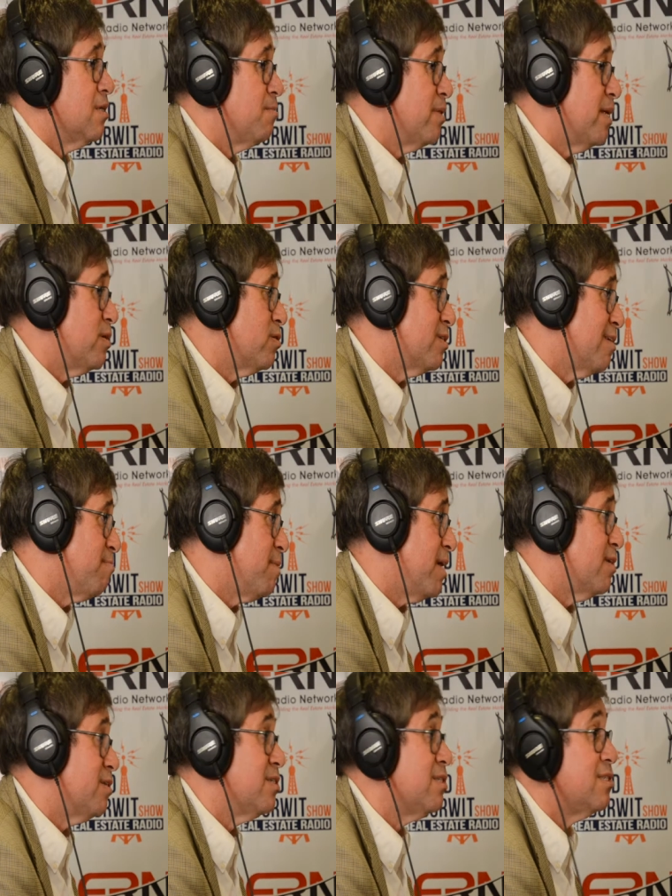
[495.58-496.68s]
Some lenders have
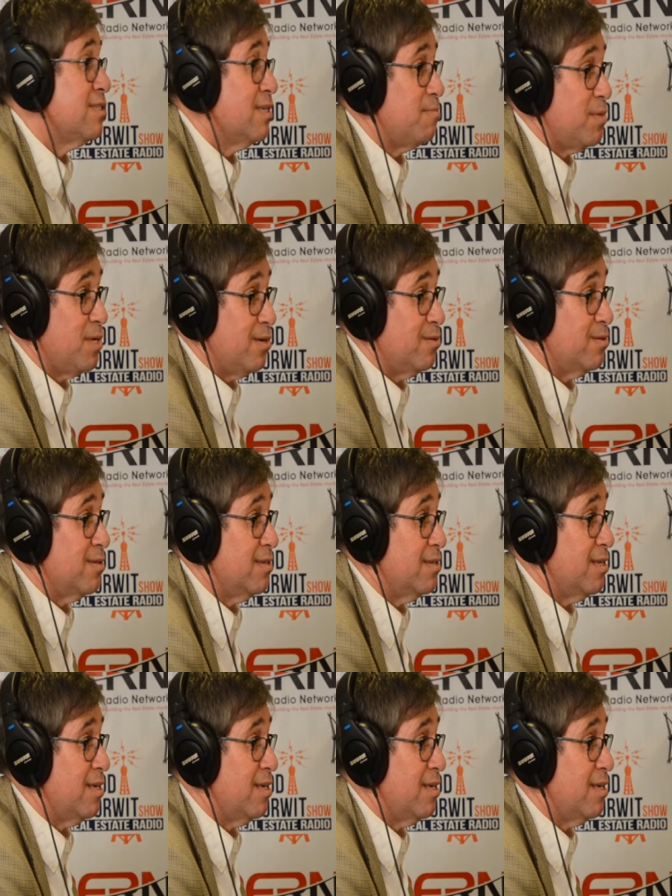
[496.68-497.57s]
policies, some don't.